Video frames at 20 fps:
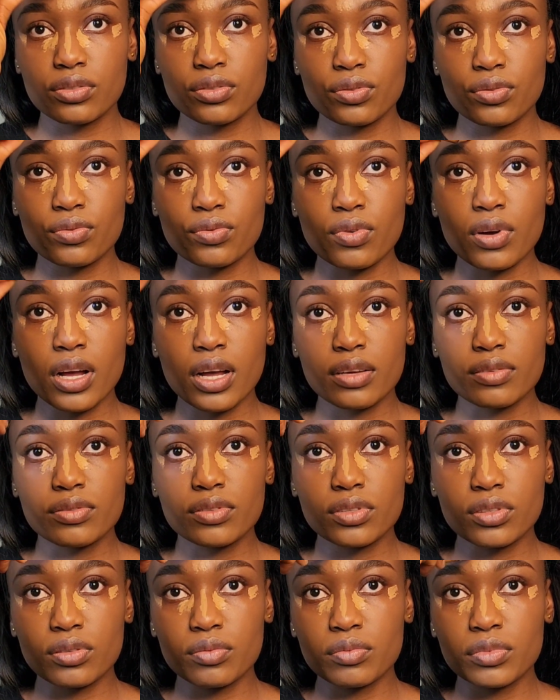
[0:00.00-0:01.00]
you'll have
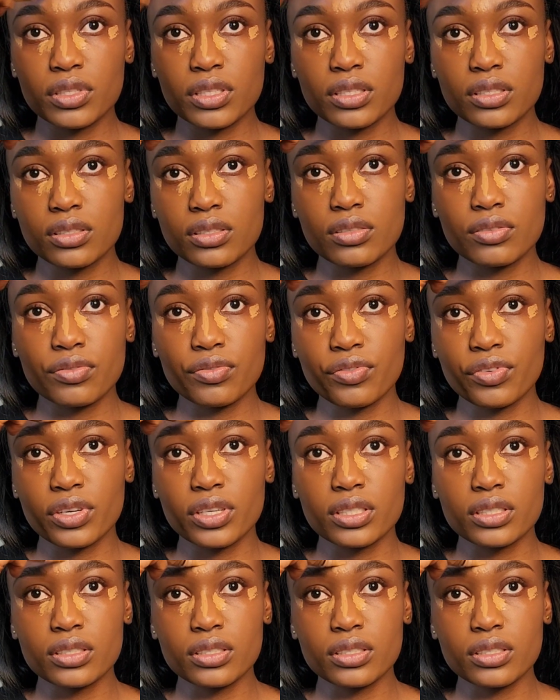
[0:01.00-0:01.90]
something different.